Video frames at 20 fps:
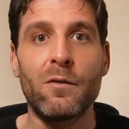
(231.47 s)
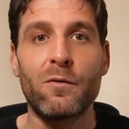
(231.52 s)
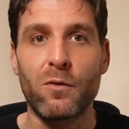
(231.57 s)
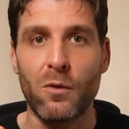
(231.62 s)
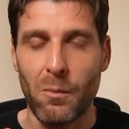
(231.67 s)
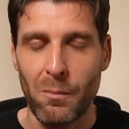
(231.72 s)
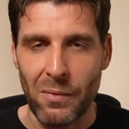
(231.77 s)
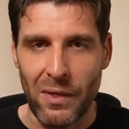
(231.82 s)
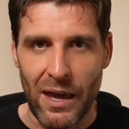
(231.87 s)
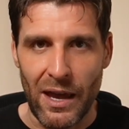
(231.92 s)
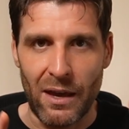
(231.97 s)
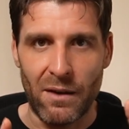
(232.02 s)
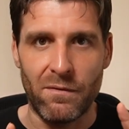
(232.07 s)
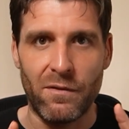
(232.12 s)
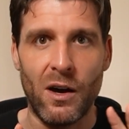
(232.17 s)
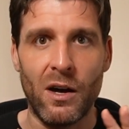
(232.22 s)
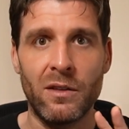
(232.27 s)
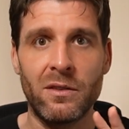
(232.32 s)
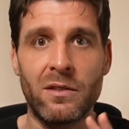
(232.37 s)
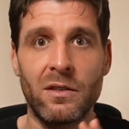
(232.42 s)
from their
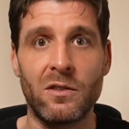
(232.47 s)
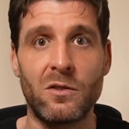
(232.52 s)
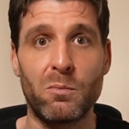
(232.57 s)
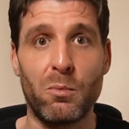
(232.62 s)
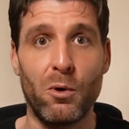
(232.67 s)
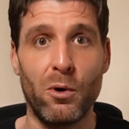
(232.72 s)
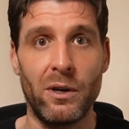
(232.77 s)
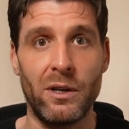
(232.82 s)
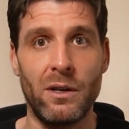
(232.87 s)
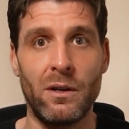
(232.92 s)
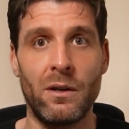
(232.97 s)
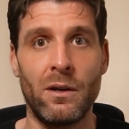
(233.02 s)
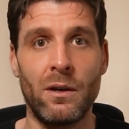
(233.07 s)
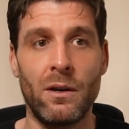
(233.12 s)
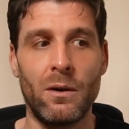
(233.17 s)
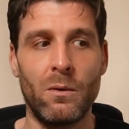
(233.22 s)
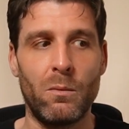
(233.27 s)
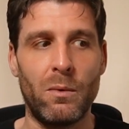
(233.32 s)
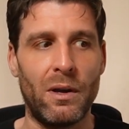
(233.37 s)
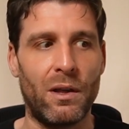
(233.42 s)
vantage point
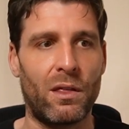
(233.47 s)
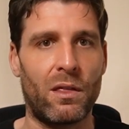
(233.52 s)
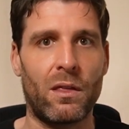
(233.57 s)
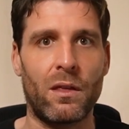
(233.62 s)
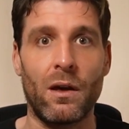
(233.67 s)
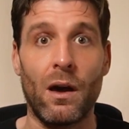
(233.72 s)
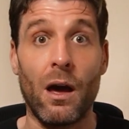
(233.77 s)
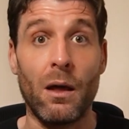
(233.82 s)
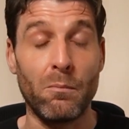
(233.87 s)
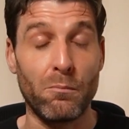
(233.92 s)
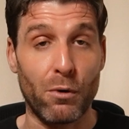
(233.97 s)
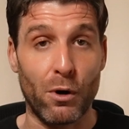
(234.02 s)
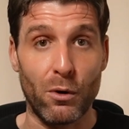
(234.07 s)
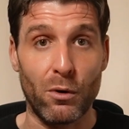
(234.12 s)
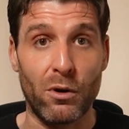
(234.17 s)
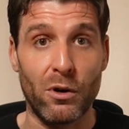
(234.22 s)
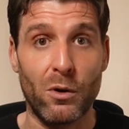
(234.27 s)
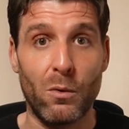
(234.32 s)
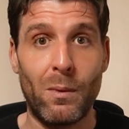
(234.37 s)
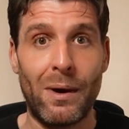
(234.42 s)
with
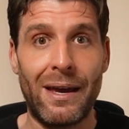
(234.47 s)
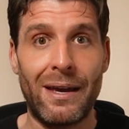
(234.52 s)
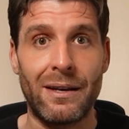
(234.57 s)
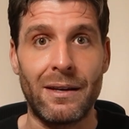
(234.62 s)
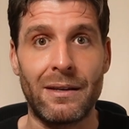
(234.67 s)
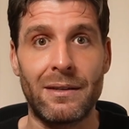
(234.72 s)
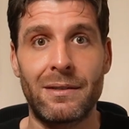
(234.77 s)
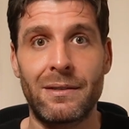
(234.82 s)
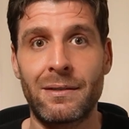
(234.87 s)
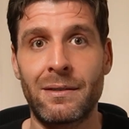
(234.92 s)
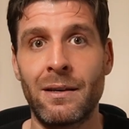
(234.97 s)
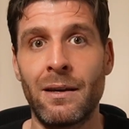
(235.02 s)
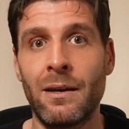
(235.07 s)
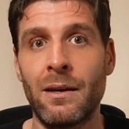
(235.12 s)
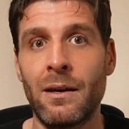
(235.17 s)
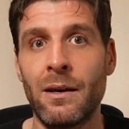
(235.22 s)
unbroken awareness.